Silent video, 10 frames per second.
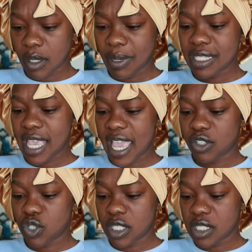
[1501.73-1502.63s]
But a
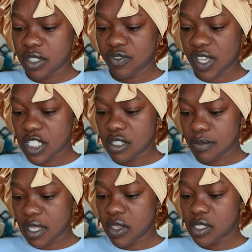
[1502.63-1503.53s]
hydrating face
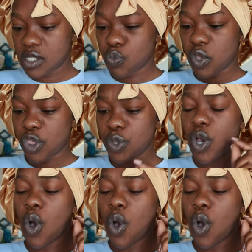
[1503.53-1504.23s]
mist with